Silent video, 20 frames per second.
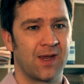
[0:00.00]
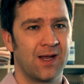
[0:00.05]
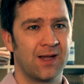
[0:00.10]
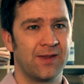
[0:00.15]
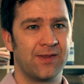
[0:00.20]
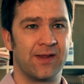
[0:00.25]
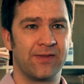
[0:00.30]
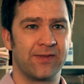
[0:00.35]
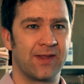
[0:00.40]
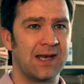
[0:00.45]

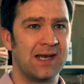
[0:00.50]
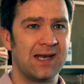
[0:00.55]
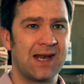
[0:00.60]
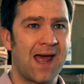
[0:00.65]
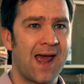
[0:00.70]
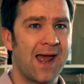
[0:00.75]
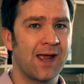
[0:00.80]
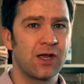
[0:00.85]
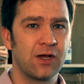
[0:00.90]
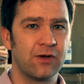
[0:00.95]
the
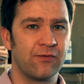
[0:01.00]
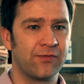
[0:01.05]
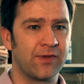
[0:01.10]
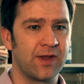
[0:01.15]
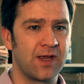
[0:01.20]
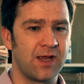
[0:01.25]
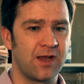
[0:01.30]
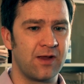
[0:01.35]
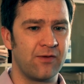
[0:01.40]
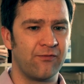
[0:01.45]
lack of
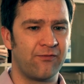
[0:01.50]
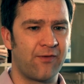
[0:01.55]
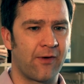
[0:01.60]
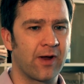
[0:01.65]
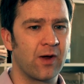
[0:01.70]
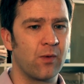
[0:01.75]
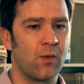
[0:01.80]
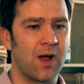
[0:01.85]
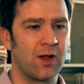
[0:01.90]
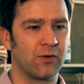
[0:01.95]
the
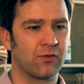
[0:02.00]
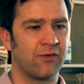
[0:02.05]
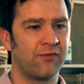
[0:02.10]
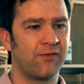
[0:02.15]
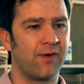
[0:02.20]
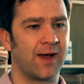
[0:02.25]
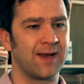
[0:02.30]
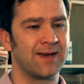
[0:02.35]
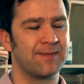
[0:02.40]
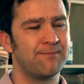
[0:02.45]
very well
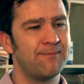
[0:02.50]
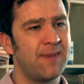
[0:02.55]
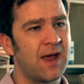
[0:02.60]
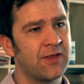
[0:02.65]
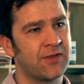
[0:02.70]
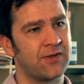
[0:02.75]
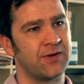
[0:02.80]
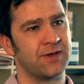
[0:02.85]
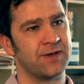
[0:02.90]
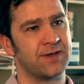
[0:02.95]
refined
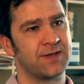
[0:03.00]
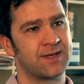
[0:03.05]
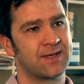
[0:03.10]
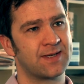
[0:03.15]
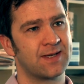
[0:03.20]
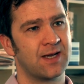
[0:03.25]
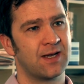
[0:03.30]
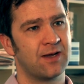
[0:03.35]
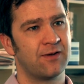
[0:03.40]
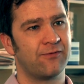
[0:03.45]

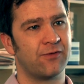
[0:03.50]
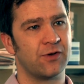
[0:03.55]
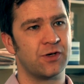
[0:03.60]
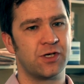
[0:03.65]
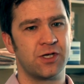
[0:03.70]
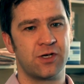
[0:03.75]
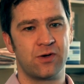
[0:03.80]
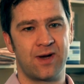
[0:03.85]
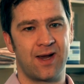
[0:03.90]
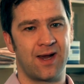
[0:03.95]
methods for
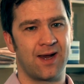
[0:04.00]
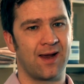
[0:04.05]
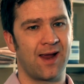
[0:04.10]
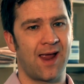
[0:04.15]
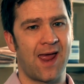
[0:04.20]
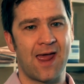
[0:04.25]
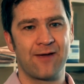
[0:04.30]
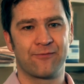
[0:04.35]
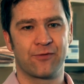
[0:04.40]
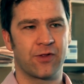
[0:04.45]
doing
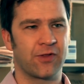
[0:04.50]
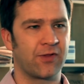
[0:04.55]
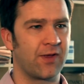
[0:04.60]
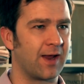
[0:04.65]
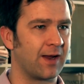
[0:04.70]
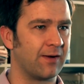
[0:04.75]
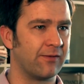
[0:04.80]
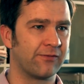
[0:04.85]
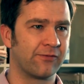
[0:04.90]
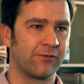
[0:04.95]

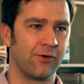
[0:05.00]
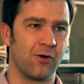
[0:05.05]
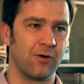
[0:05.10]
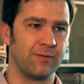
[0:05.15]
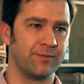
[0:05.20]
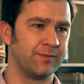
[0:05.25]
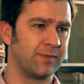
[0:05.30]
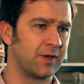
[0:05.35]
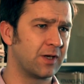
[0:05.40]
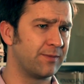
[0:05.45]
everything
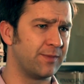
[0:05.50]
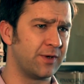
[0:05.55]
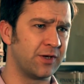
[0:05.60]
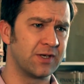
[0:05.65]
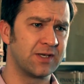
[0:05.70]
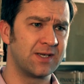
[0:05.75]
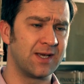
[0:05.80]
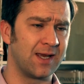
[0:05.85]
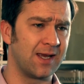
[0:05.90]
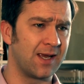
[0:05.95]
from
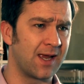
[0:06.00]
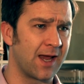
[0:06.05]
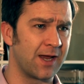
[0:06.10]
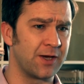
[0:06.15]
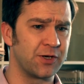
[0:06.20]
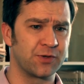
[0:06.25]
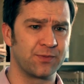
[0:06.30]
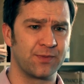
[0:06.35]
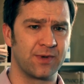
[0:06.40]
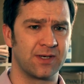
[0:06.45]
community
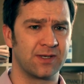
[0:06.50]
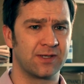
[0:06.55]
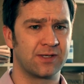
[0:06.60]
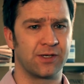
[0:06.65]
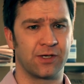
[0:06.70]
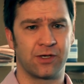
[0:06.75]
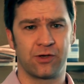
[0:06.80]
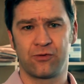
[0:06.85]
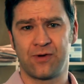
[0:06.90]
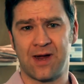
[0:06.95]
engagement
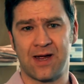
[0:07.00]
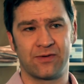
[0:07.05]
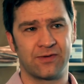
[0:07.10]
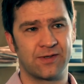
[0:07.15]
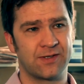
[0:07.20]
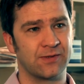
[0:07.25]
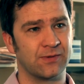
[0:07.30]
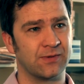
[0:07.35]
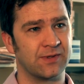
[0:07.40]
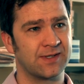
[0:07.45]
to
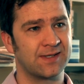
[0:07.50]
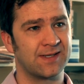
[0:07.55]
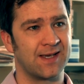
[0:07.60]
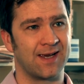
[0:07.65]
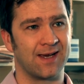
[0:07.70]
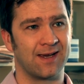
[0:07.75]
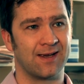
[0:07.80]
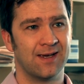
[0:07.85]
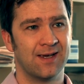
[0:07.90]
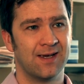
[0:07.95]

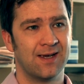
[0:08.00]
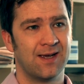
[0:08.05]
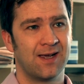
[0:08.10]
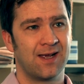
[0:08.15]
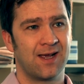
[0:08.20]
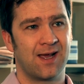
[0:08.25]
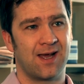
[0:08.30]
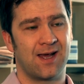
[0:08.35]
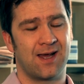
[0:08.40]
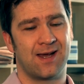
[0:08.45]
crowdsourcing
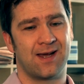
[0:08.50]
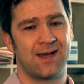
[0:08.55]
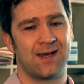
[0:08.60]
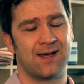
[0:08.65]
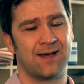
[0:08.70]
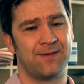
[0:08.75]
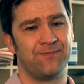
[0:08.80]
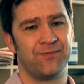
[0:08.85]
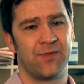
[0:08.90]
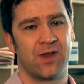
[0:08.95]

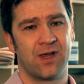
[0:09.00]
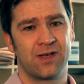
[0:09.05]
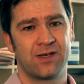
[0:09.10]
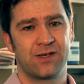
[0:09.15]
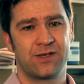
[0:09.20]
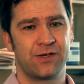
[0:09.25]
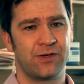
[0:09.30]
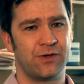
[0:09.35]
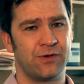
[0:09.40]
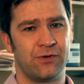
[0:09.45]

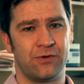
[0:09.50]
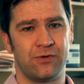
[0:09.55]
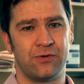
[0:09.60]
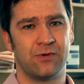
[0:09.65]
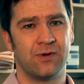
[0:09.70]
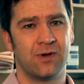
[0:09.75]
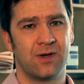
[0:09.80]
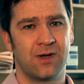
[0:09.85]
to